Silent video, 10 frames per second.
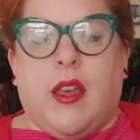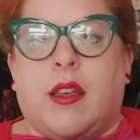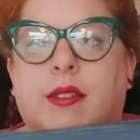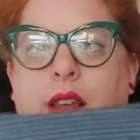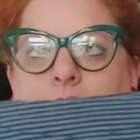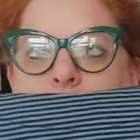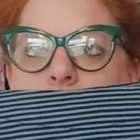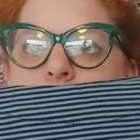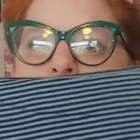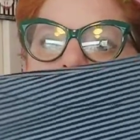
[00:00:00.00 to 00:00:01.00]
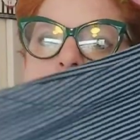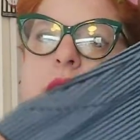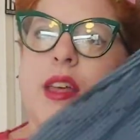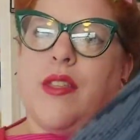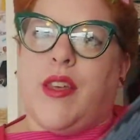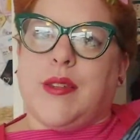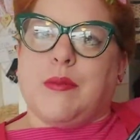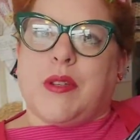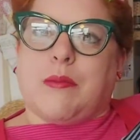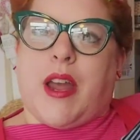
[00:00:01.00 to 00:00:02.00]
So this
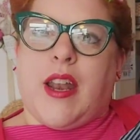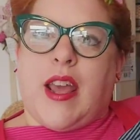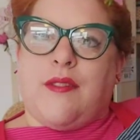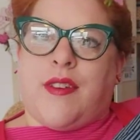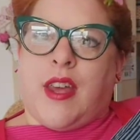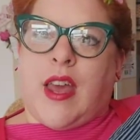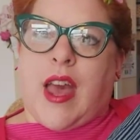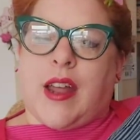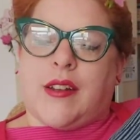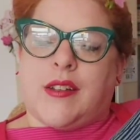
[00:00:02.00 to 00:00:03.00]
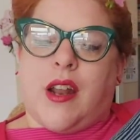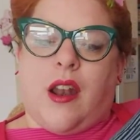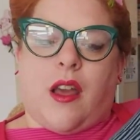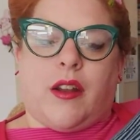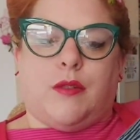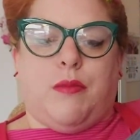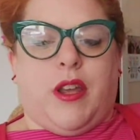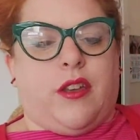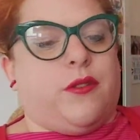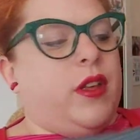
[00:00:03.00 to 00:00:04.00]
was my navy and light
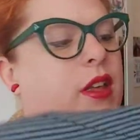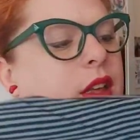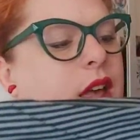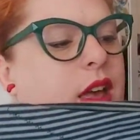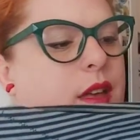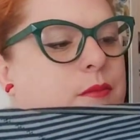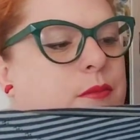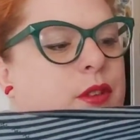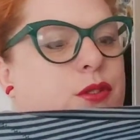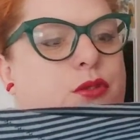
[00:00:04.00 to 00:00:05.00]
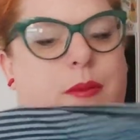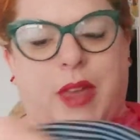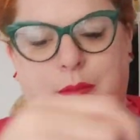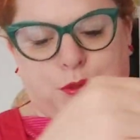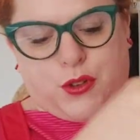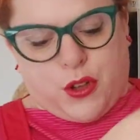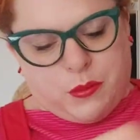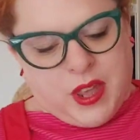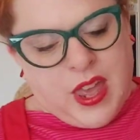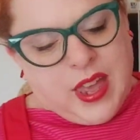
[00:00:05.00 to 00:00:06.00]
blue striped gable
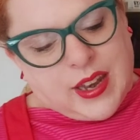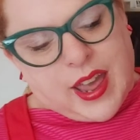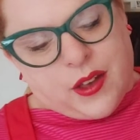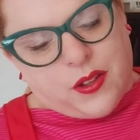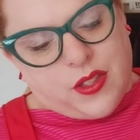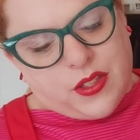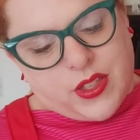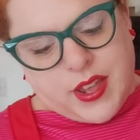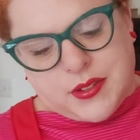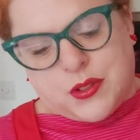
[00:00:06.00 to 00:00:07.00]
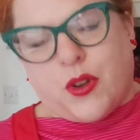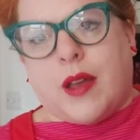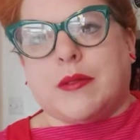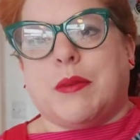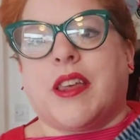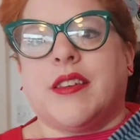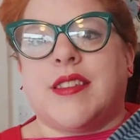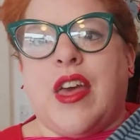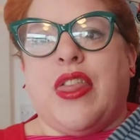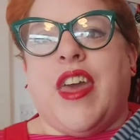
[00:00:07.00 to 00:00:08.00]
top. Now these stripes, because
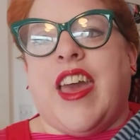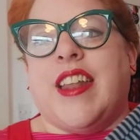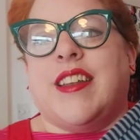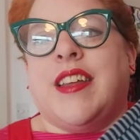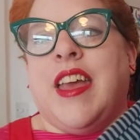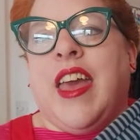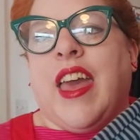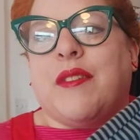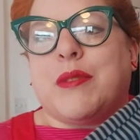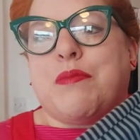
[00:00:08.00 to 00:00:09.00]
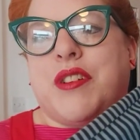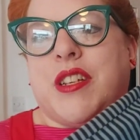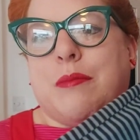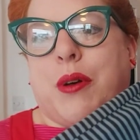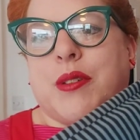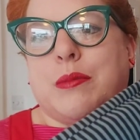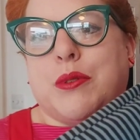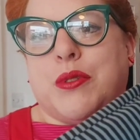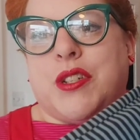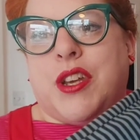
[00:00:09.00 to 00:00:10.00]
they're thin, it was pretty
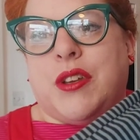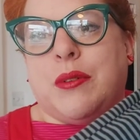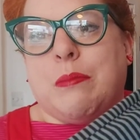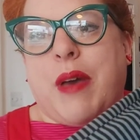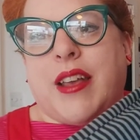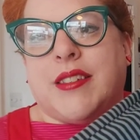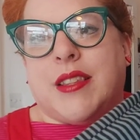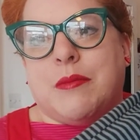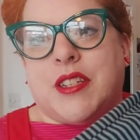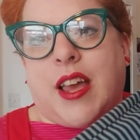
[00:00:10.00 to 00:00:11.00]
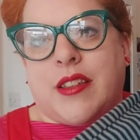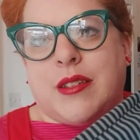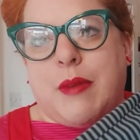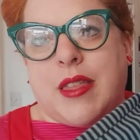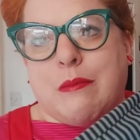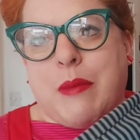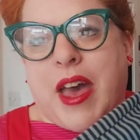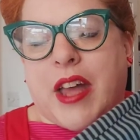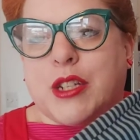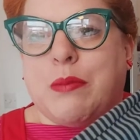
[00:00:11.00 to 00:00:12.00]
impossible to baste them together to make them match.